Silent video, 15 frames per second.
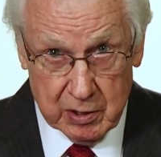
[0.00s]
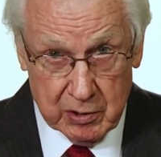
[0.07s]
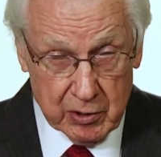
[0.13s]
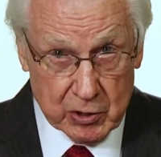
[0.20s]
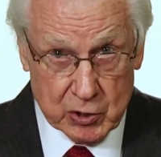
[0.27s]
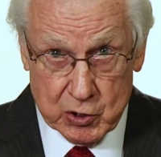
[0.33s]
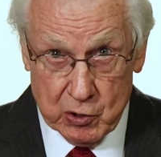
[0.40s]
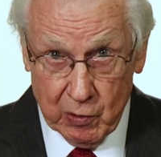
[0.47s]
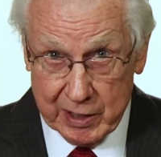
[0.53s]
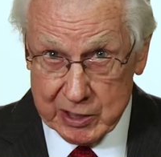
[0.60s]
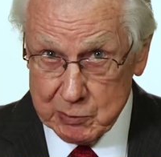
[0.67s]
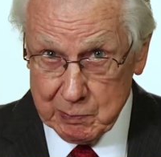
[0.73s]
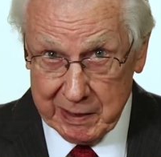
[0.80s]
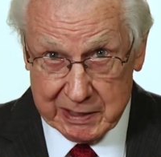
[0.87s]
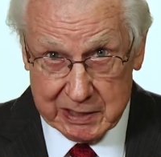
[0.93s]
There's no
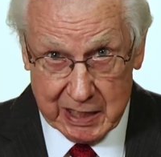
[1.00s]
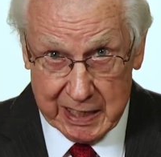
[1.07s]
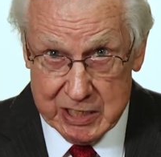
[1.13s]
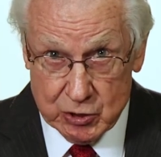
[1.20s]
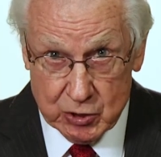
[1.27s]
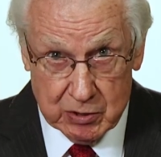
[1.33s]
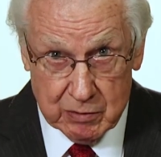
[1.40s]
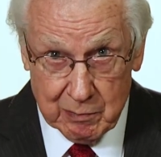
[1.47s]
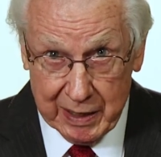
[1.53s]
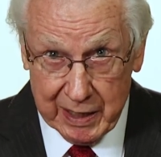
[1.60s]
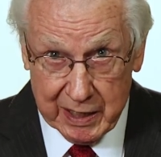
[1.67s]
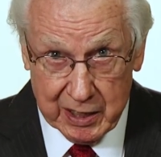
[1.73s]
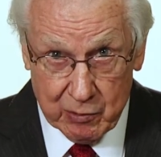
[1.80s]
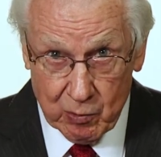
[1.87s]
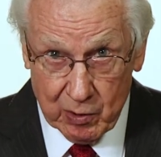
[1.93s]
expectation by
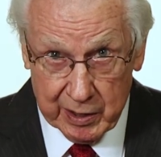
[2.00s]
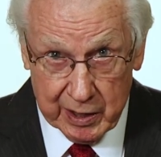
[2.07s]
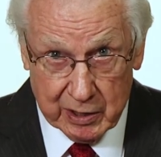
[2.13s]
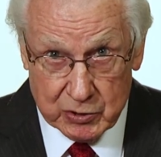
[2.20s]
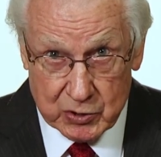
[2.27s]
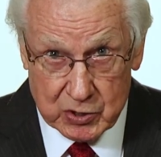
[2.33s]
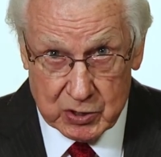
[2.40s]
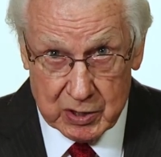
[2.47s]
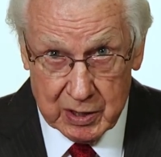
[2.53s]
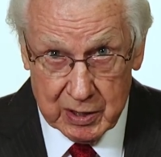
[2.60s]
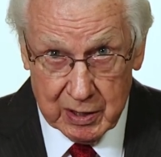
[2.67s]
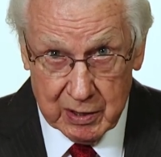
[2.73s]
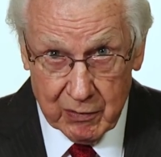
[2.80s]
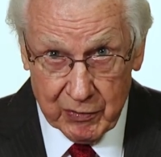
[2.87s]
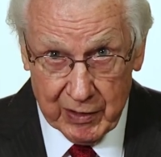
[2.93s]
anyone else
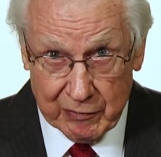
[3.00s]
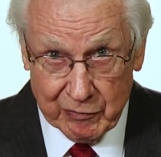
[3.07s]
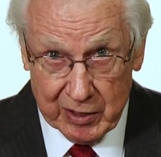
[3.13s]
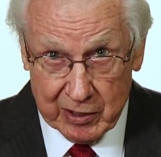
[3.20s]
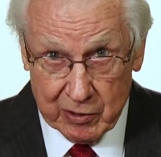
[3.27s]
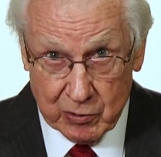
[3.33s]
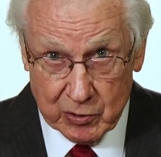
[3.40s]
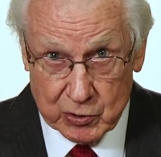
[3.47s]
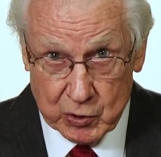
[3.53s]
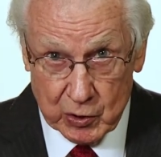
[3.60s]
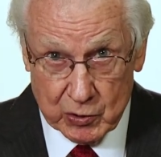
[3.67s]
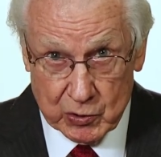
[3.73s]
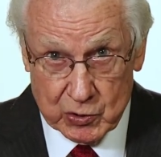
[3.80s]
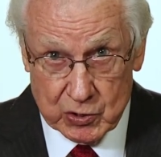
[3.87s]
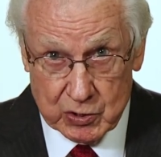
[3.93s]
that they go to
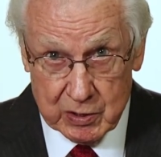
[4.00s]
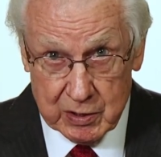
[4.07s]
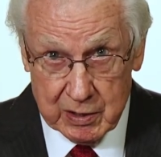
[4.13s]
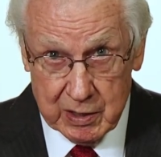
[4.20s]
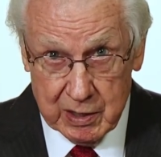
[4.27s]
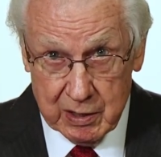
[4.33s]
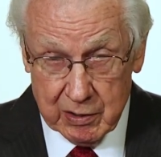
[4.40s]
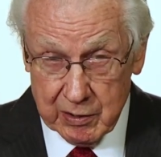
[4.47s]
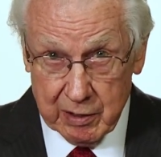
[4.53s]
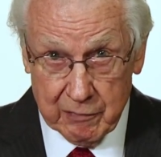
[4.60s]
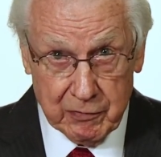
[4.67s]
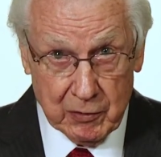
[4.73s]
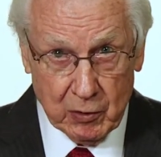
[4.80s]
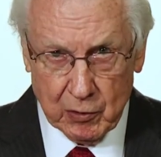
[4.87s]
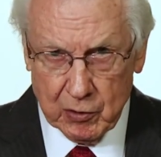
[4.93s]
church. They
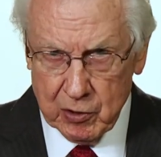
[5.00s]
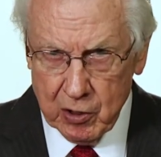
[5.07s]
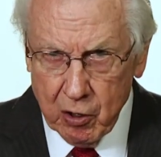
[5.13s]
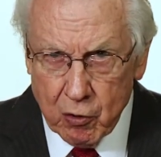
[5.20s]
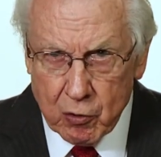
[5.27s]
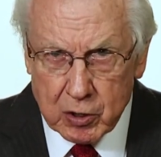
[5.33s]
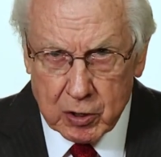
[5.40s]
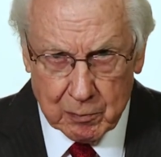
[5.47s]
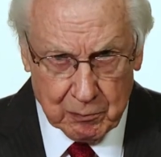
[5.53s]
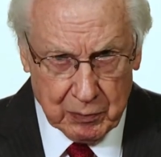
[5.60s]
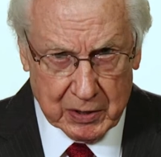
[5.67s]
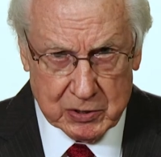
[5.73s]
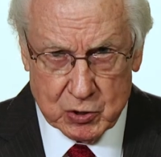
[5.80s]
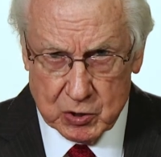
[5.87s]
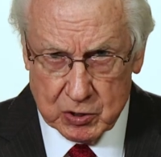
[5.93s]
feel no
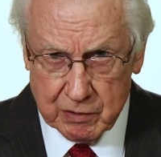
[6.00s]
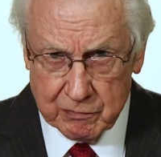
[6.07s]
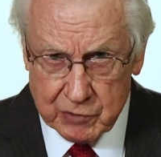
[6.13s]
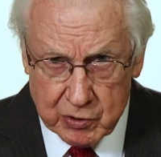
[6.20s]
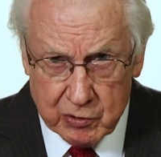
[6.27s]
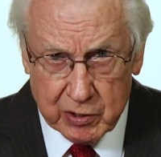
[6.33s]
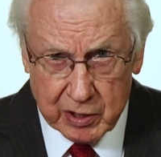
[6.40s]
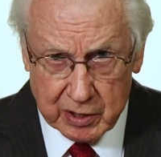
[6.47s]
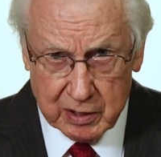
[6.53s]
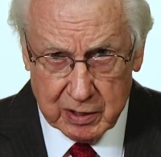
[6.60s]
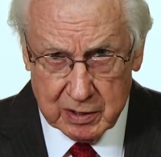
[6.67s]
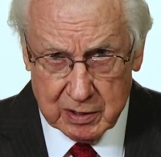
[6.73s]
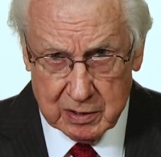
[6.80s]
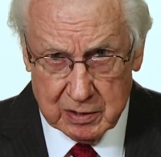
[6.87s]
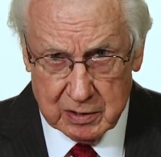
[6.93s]
compunction of duty
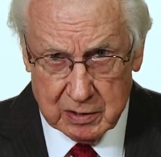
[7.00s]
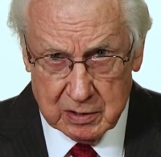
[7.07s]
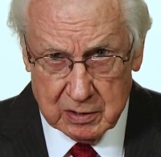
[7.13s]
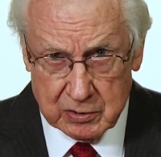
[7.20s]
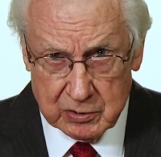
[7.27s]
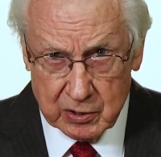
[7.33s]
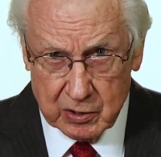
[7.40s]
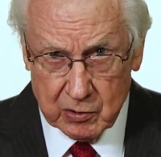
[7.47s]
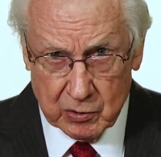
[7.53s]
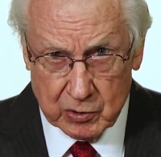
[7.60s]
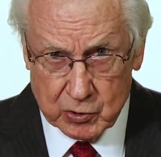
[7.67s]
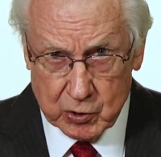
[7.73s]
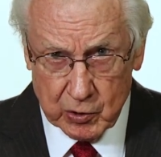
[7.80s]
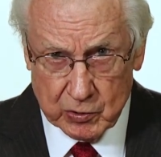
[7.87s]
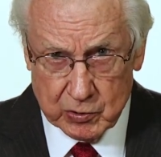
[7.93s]
to go to
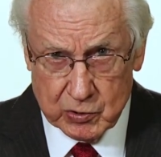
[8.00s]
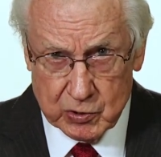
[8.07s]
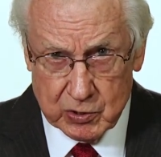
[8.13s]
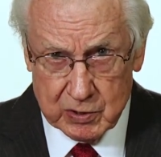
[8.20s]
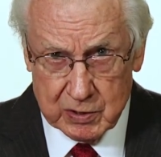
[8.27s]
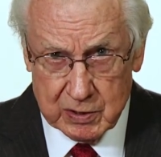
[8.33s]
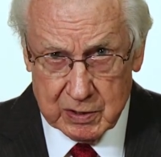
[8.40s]
church.